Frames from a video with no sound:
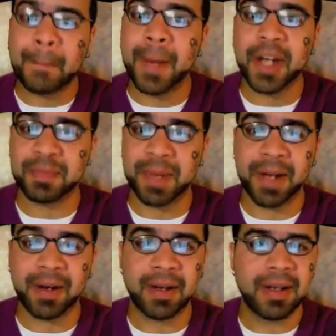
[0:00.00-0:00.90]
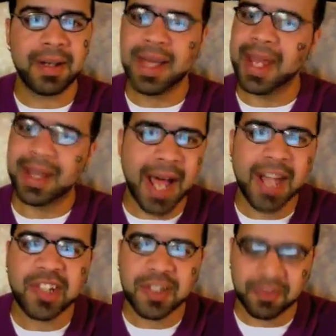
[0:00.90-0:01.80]
much better. Not
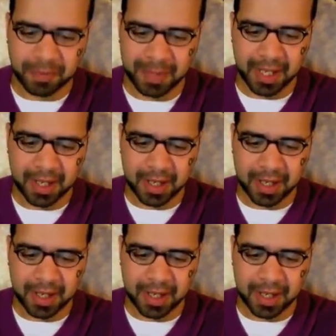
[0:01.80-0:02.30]
just for me.